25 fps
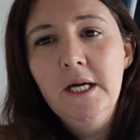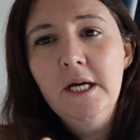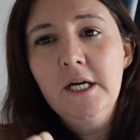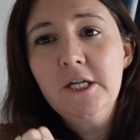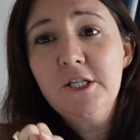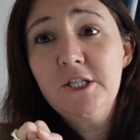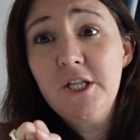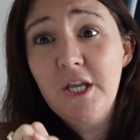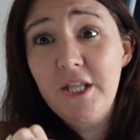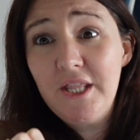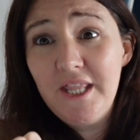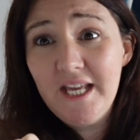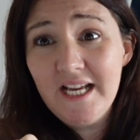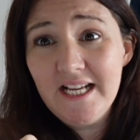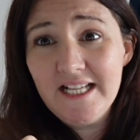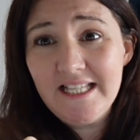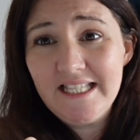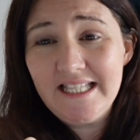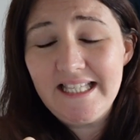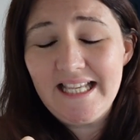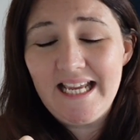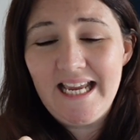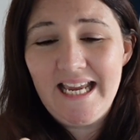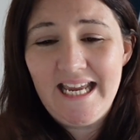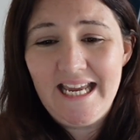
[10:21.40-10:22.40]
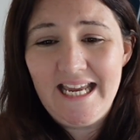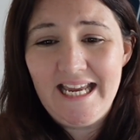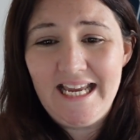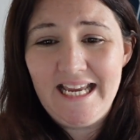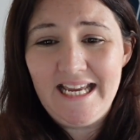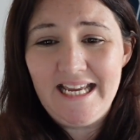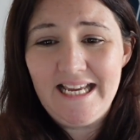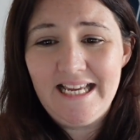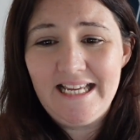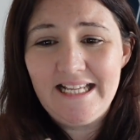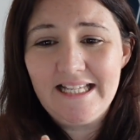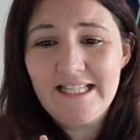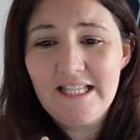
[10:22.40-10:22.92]
so this
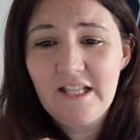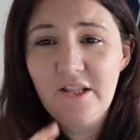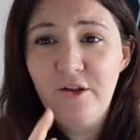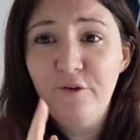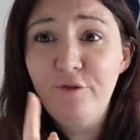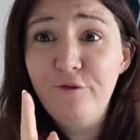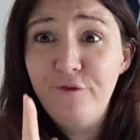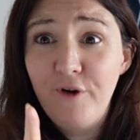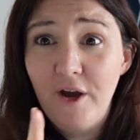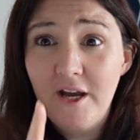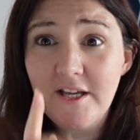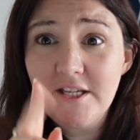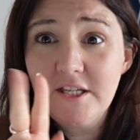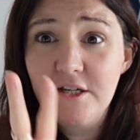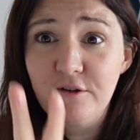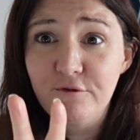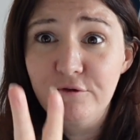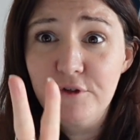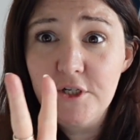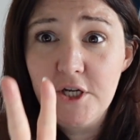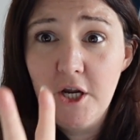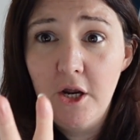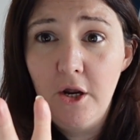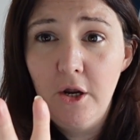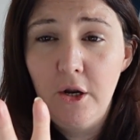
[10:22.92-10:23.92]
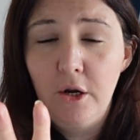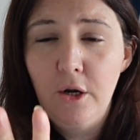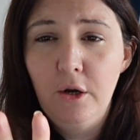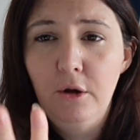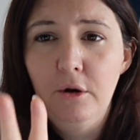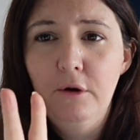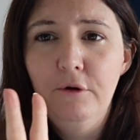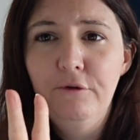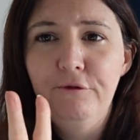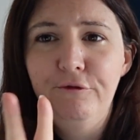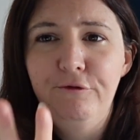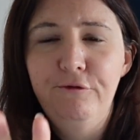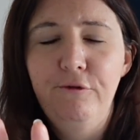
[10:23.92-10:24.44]
is the first of
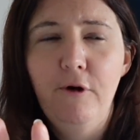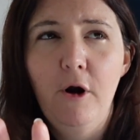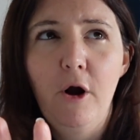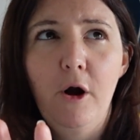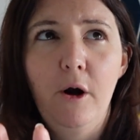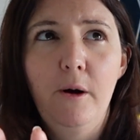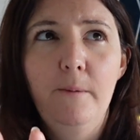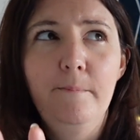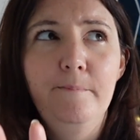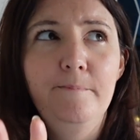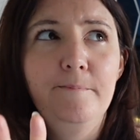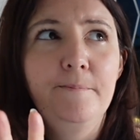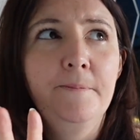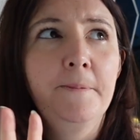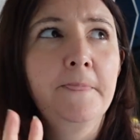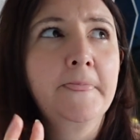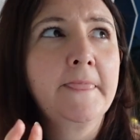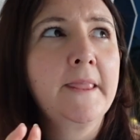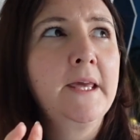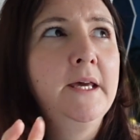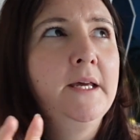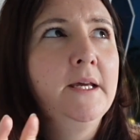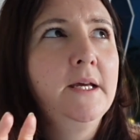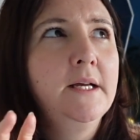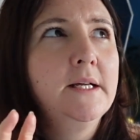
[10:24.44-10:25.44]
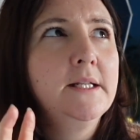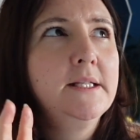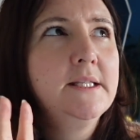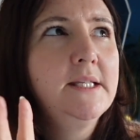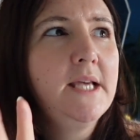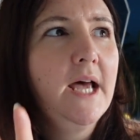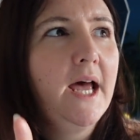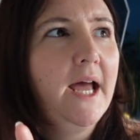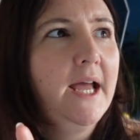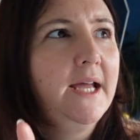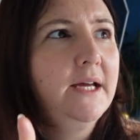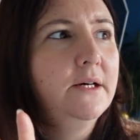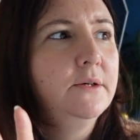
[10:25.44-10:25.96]
two from
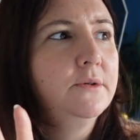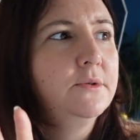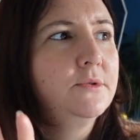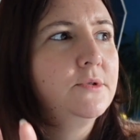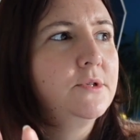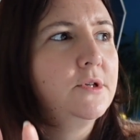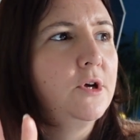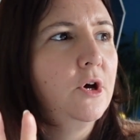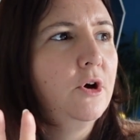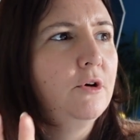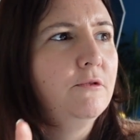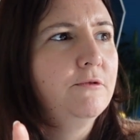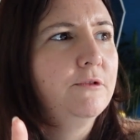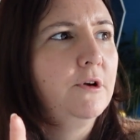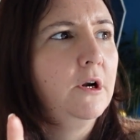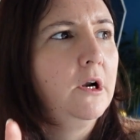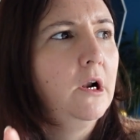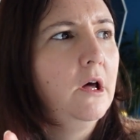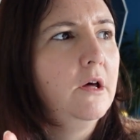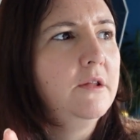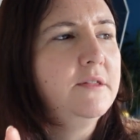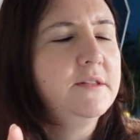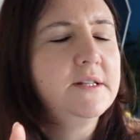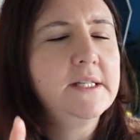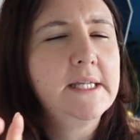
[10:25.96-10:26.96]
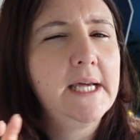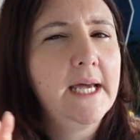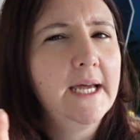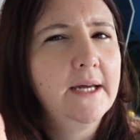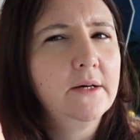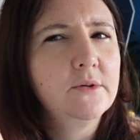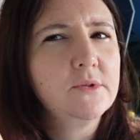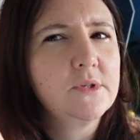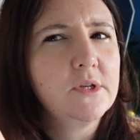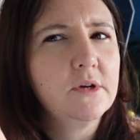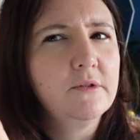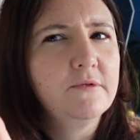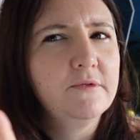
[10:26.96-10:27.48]
Tales of
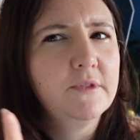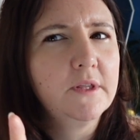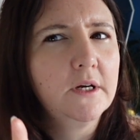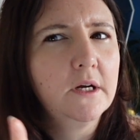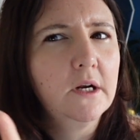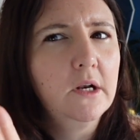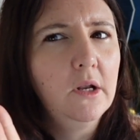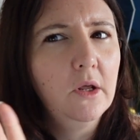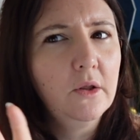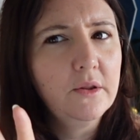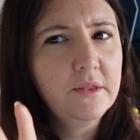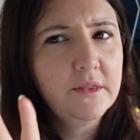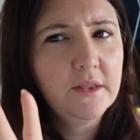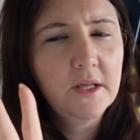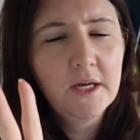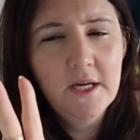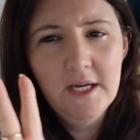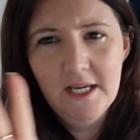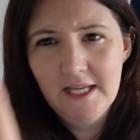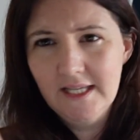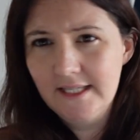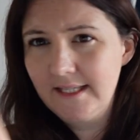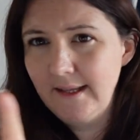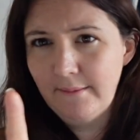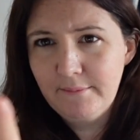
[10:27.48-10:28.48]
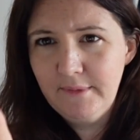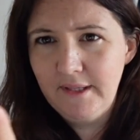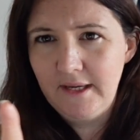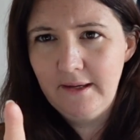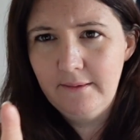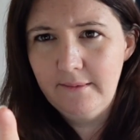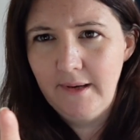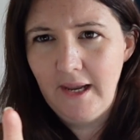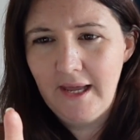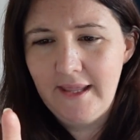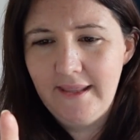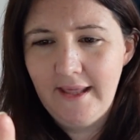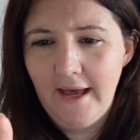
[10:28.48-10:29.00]
the Cloth, something
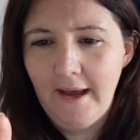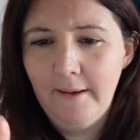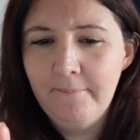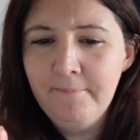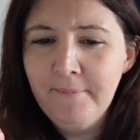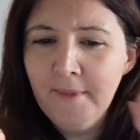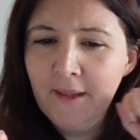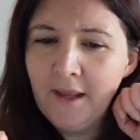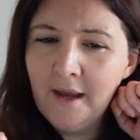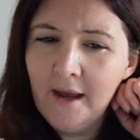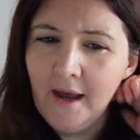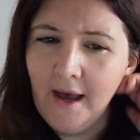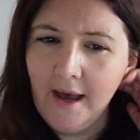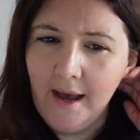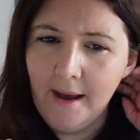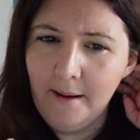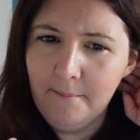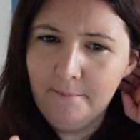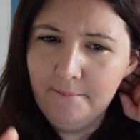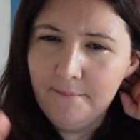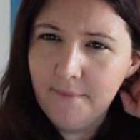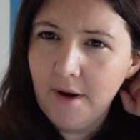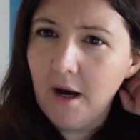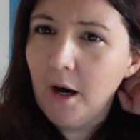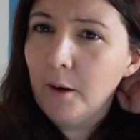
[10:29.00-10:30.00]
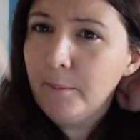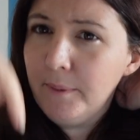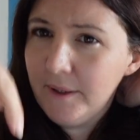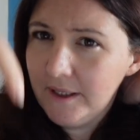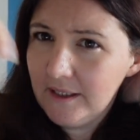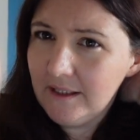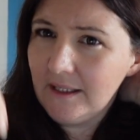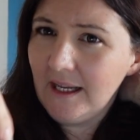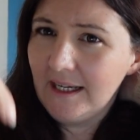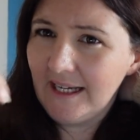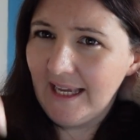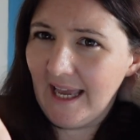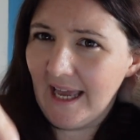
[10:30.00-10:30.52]
like that. I'll put,
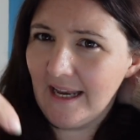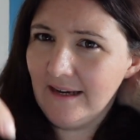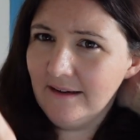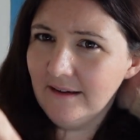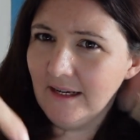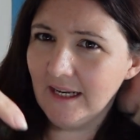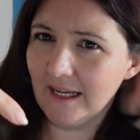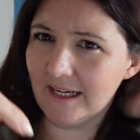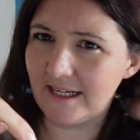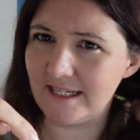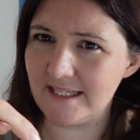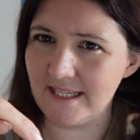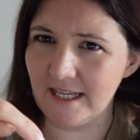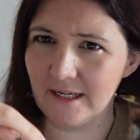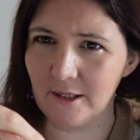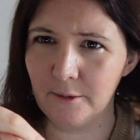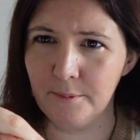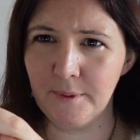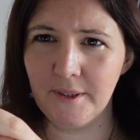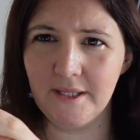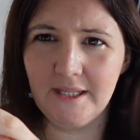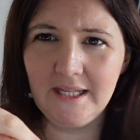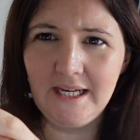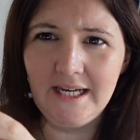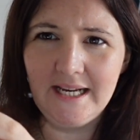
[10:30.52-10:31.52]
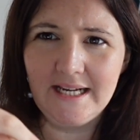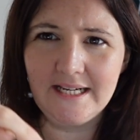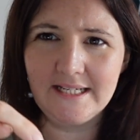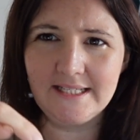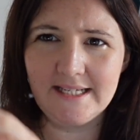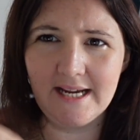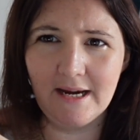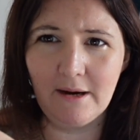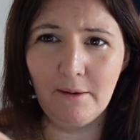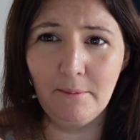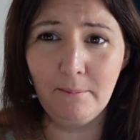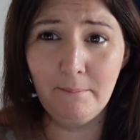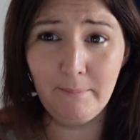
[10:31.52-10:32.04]
again, like I said, I'll put the link
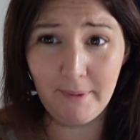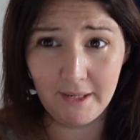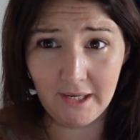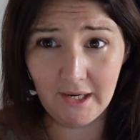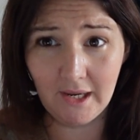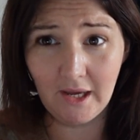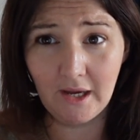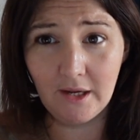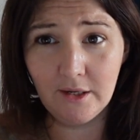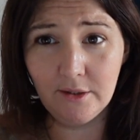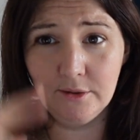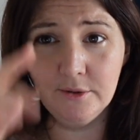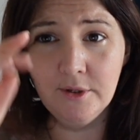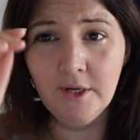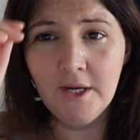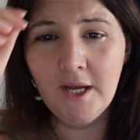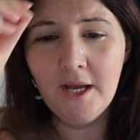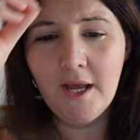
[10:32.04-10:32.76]
down below.